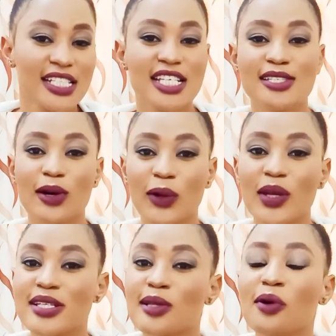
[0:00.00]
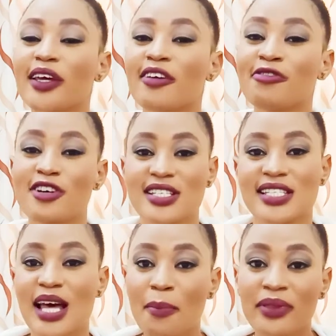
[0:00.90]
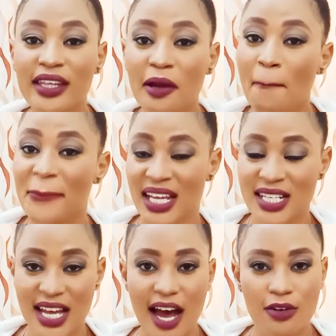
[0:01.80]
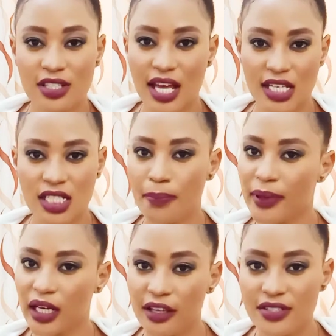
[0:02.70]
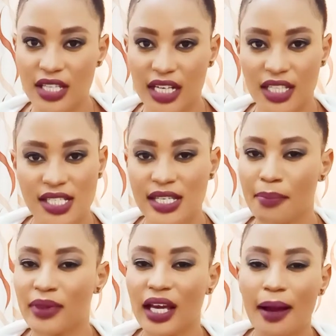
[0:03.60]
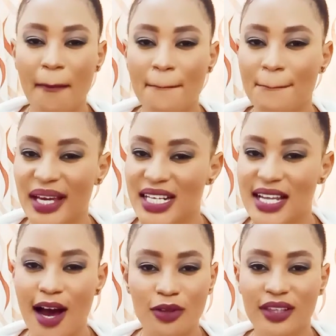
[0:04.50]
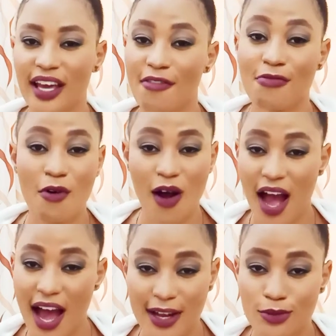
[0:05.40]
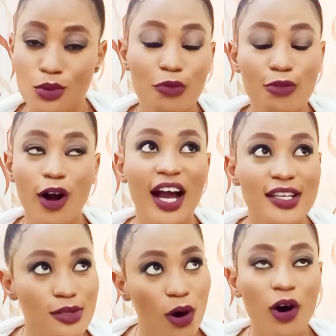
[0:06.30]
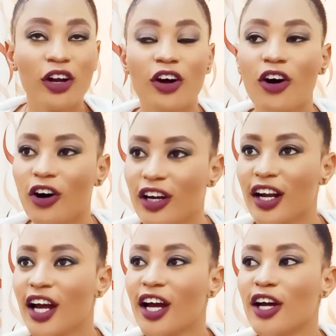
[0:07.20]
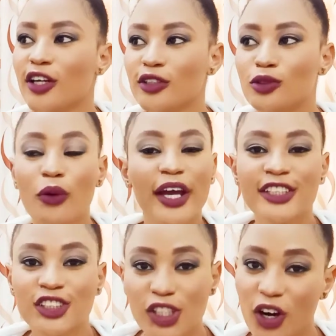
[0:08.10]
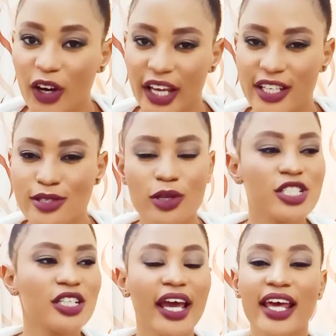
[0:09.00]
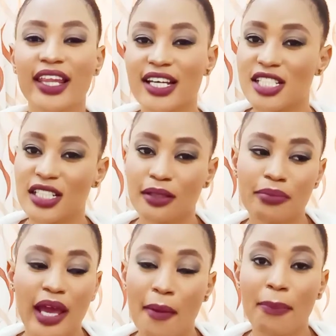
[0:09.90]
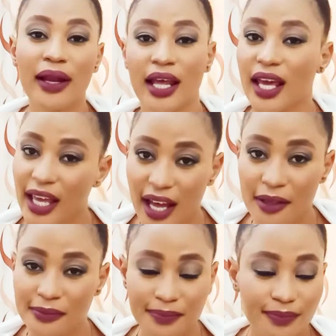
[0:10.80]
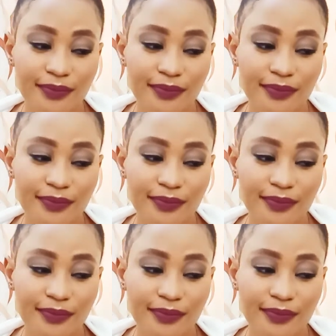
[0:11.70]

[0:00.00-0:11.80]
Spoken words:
she's always looking for something better out there. She believes that there's something better out there for her to focus on or to enjoy. So either she'll be a player,